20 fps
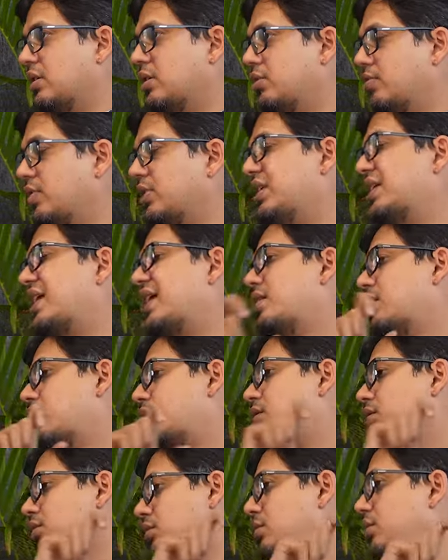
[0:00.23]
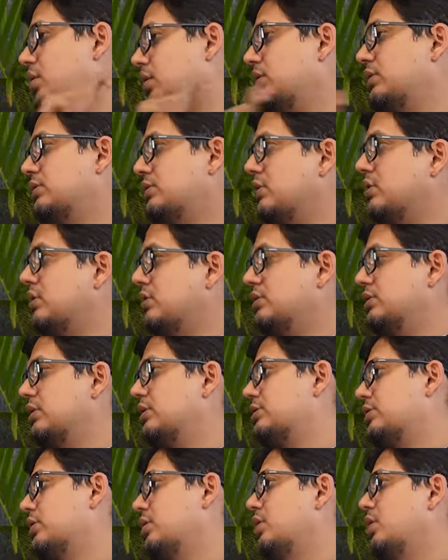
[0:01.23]
One thing I learned all these years
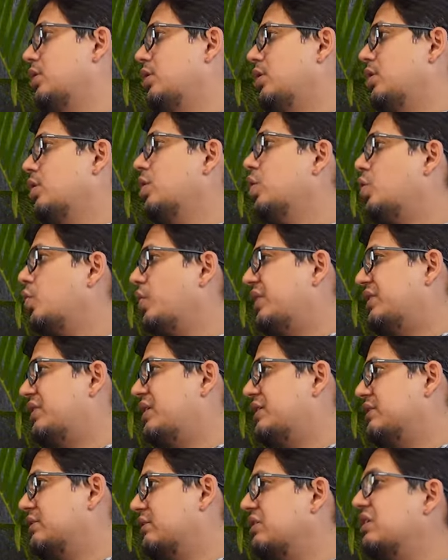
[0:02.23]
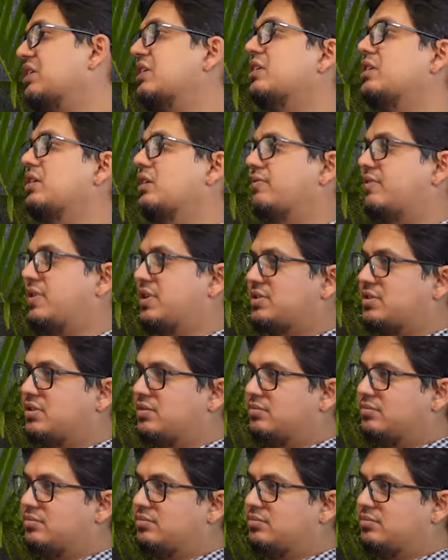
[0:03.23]
is doing things really, really fast.